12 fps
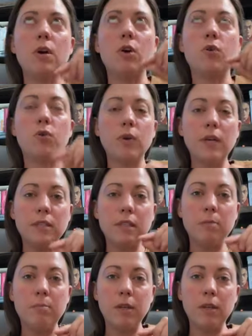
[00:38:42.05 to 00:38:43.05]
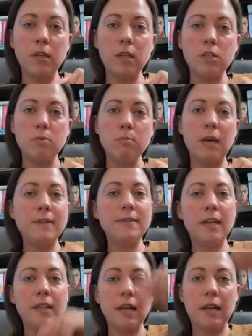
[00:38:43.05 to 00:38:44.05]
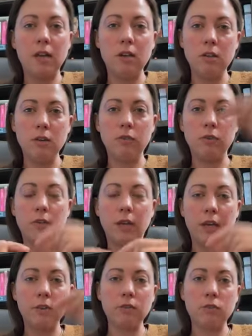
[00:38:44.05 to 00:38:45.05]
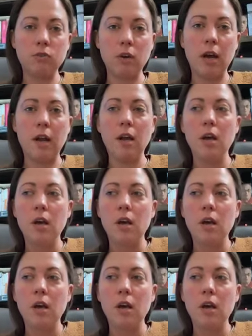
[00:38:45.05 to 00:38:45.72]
increase the ability to maintain that in different lengths of stride.